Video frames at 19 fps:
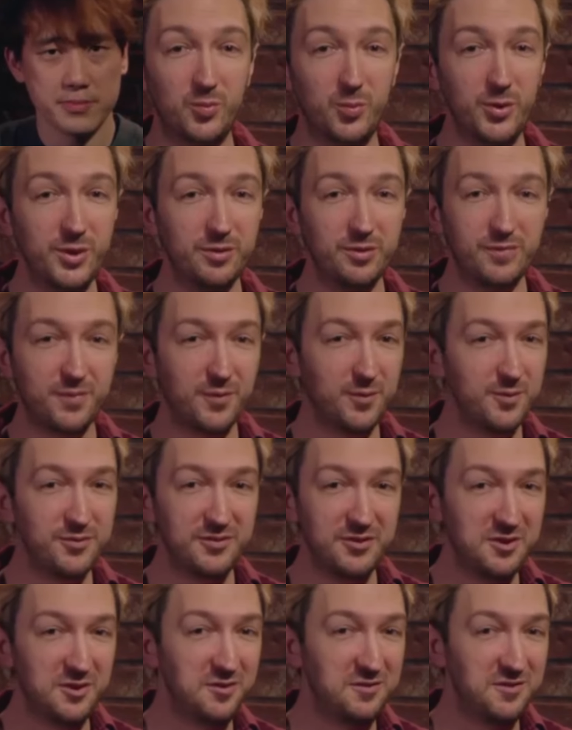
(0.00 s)
We look forward
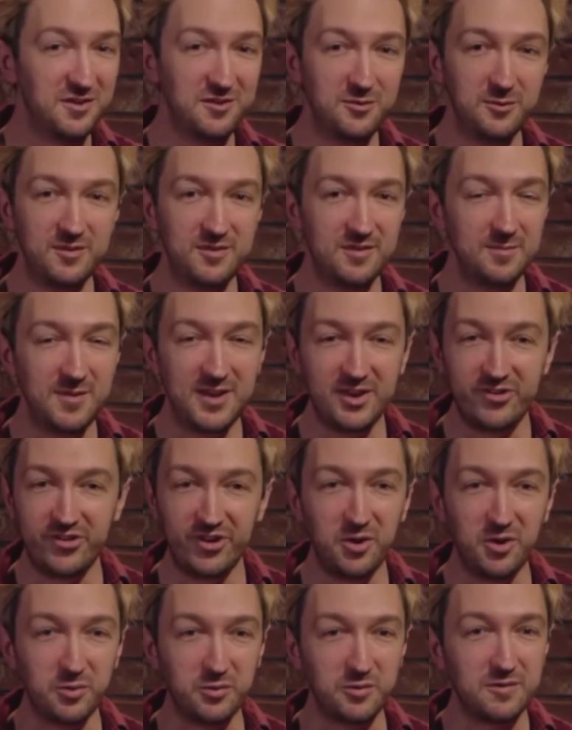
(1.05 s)
to continuing to make
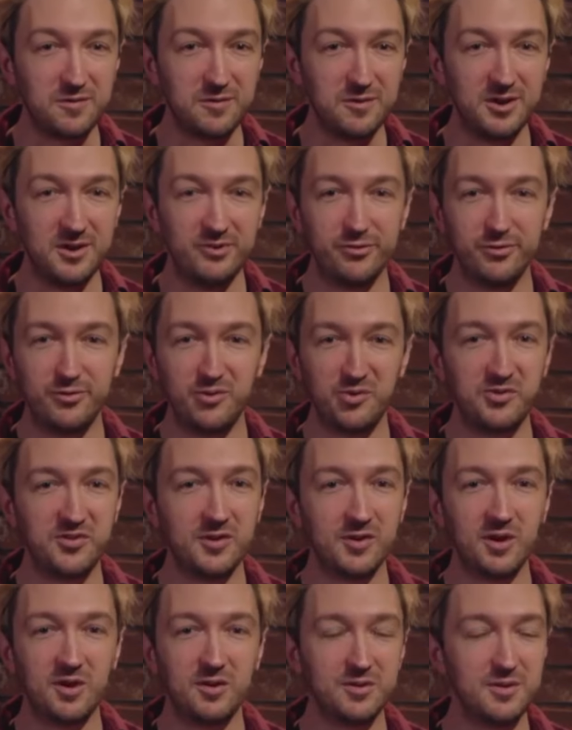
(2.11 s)
shows and
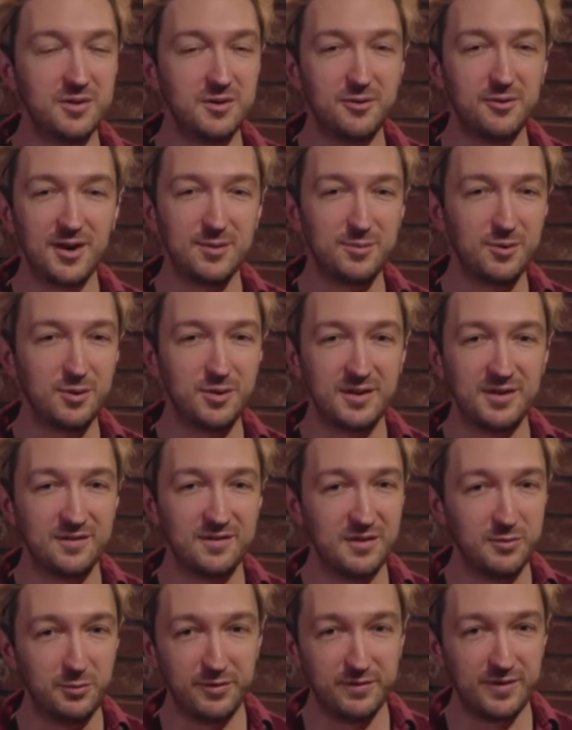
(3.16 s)
introducing all the incredible
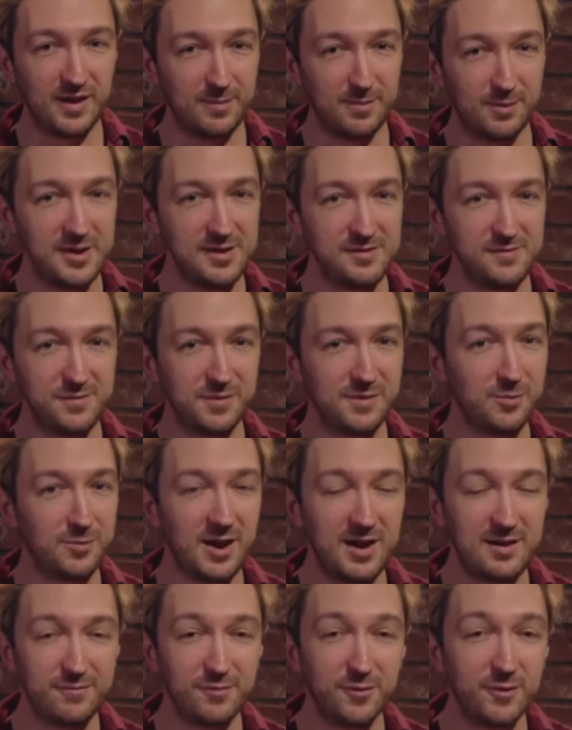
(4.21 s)
things that we've got planned for the
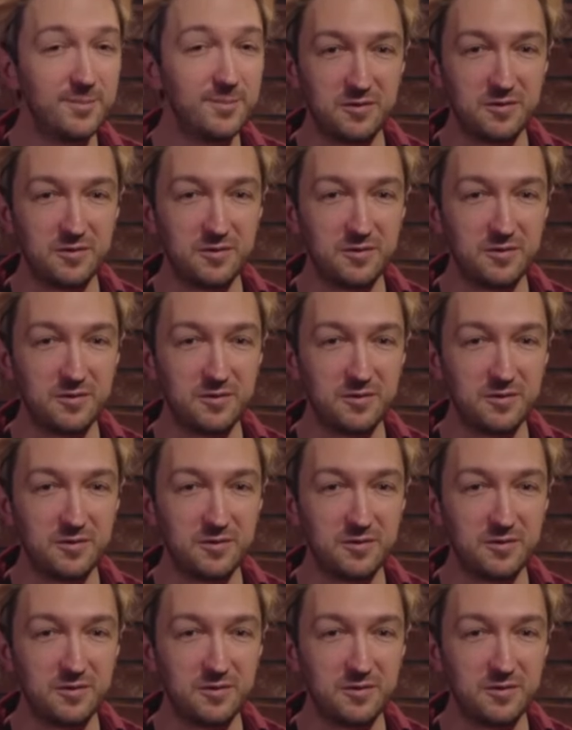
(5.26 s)
platform.